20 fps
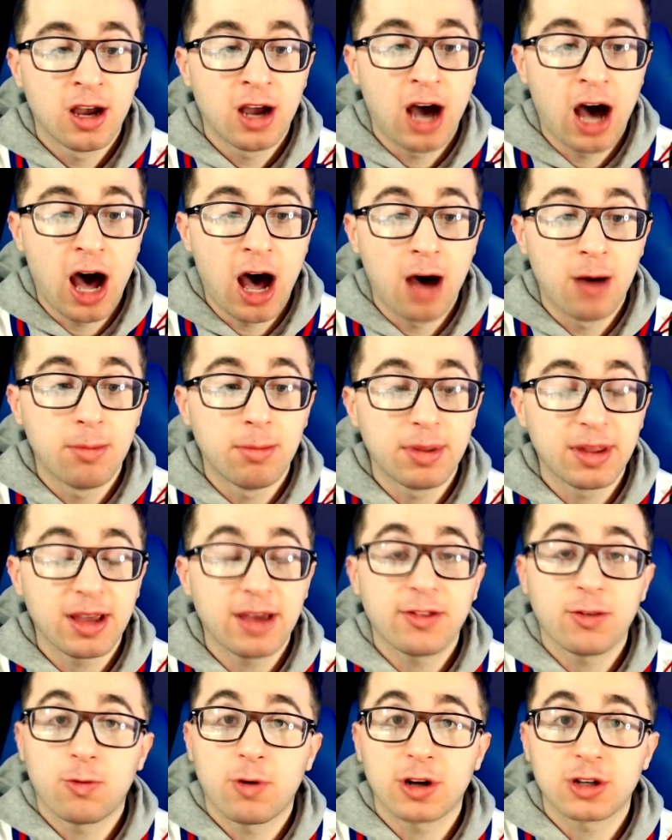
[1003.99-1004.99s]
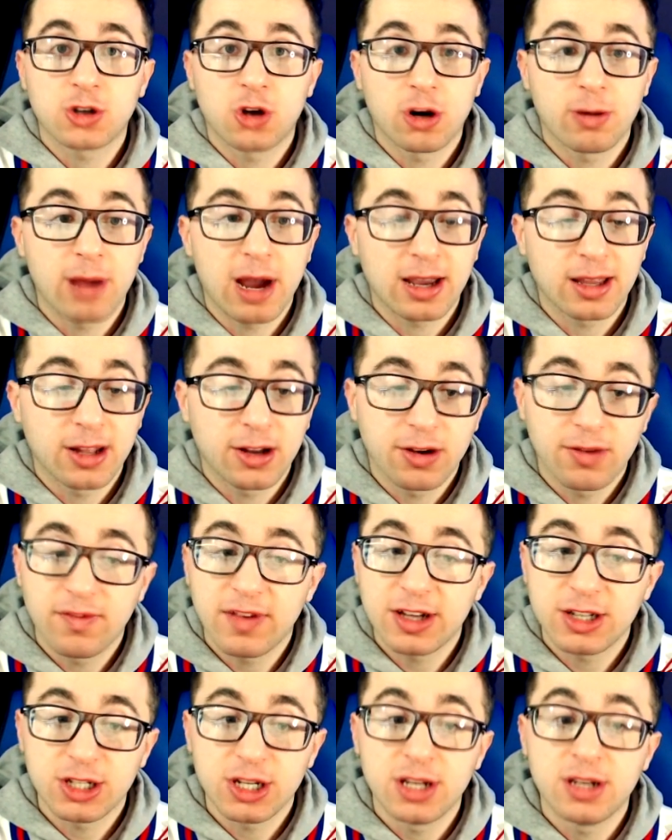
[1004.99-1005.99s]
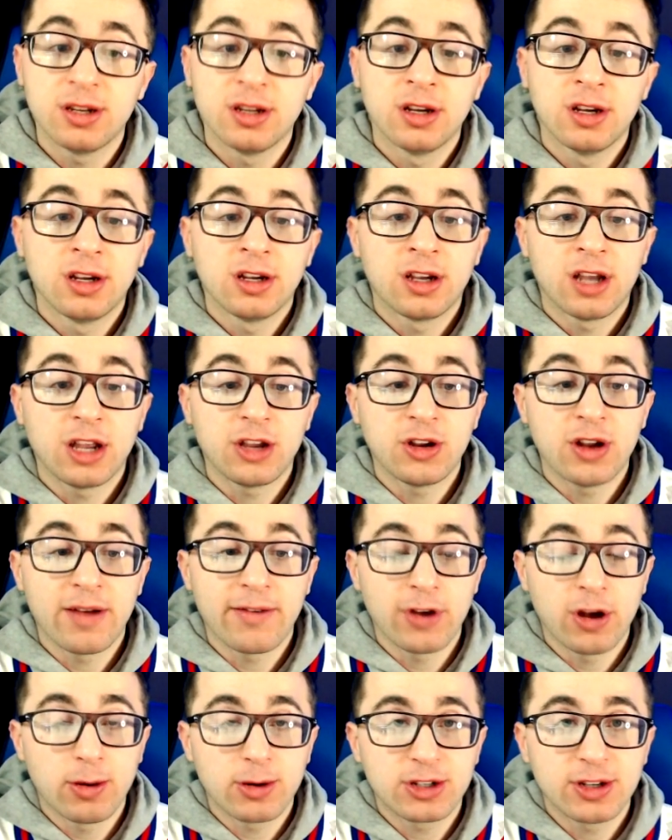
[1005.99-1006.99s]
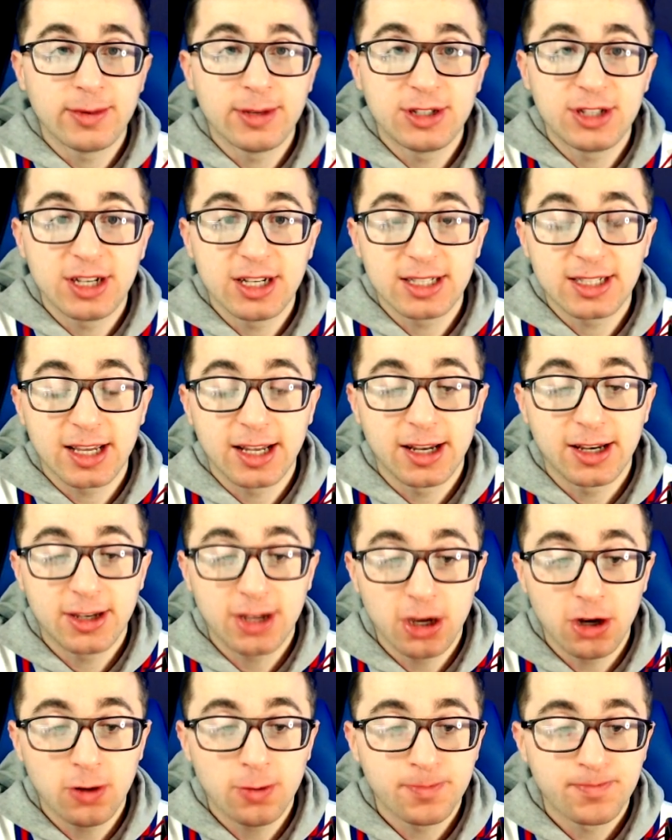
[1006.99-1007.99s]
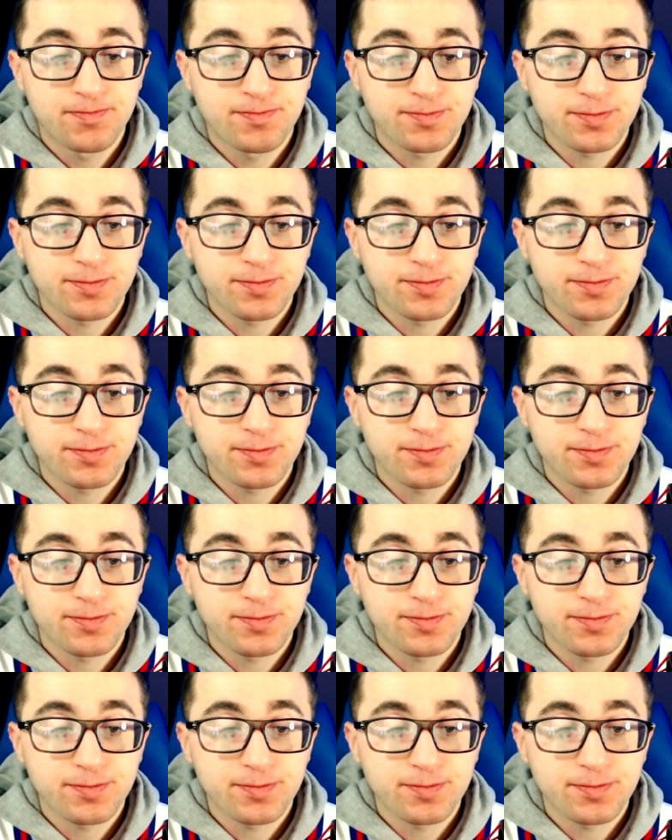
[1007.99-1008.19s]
But they have the worst quarterback in their division, and you never know what Jimmy G is going to do.